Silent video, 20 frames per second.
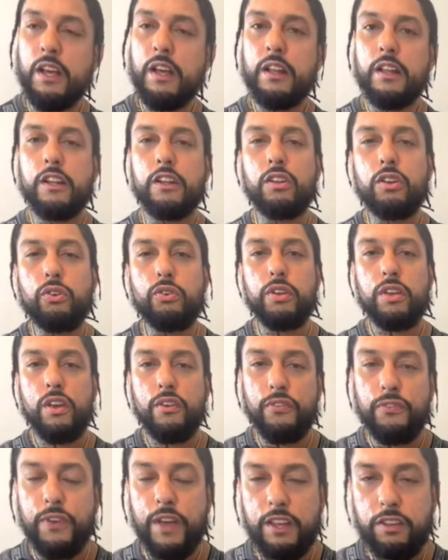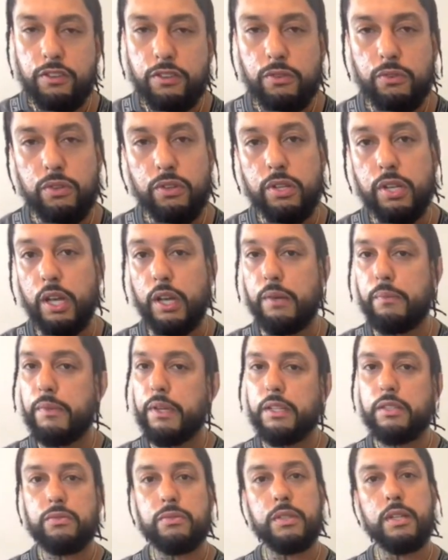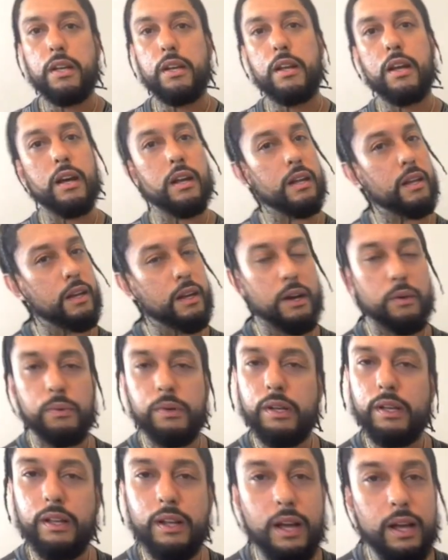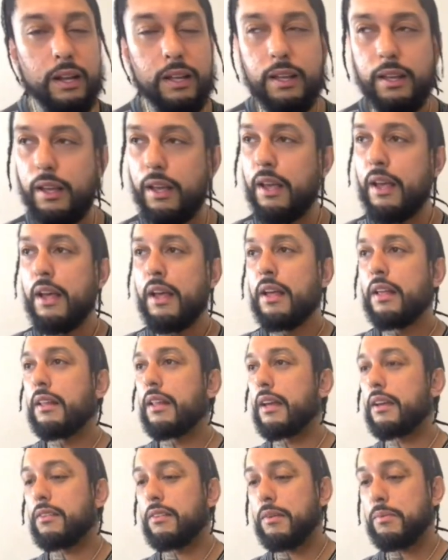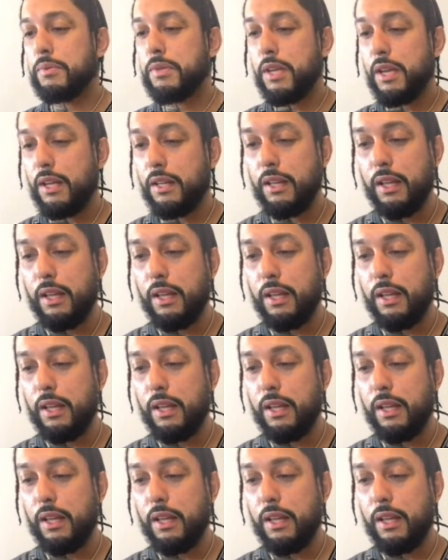The look on your face, you just like, I want to get out of here. Like, you know what I'm saying?